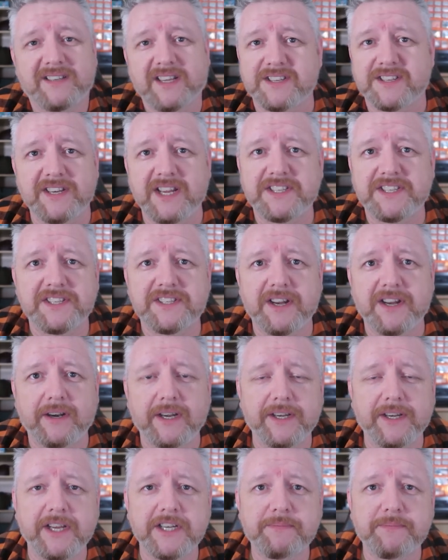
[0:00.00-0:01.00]
Doesn't
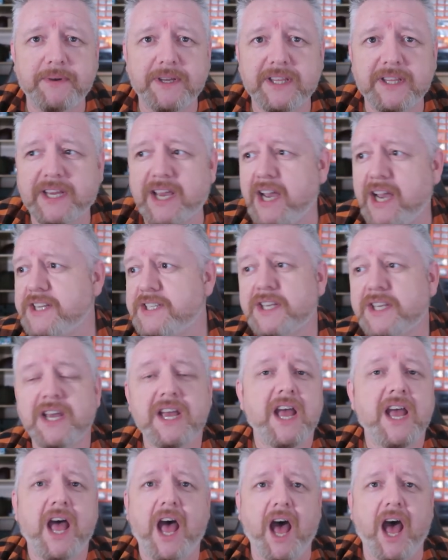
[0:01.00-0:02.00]
necessarily need to be the case.
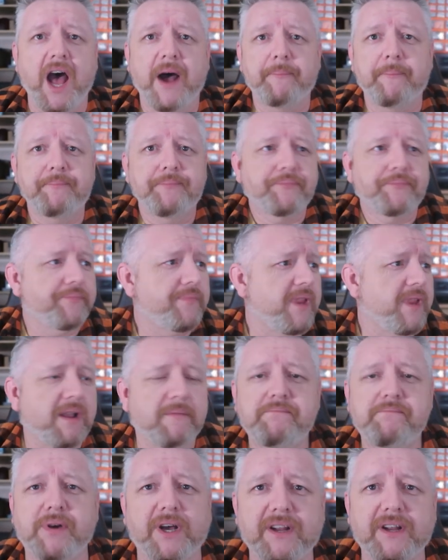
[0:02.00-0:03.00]
Um,
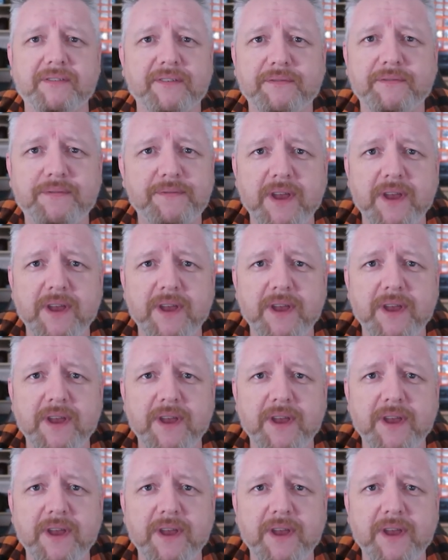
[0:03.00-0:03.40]
but